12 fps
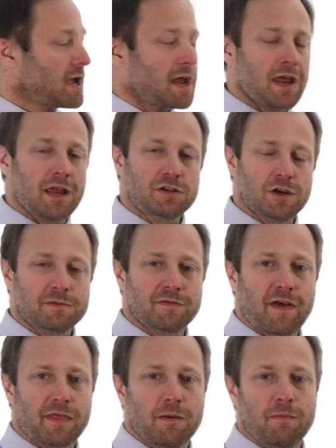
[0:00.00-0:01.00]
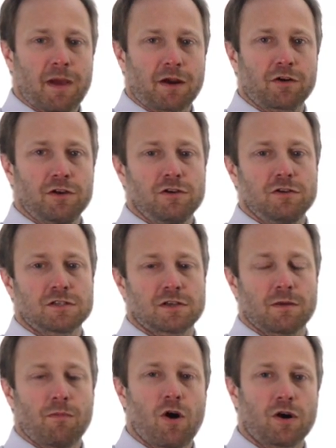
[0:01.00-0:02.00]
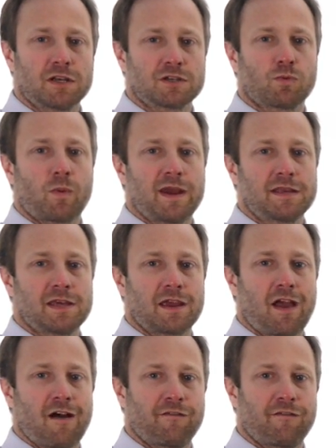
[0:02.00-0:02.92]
In terms of other macro news, so the market is waiting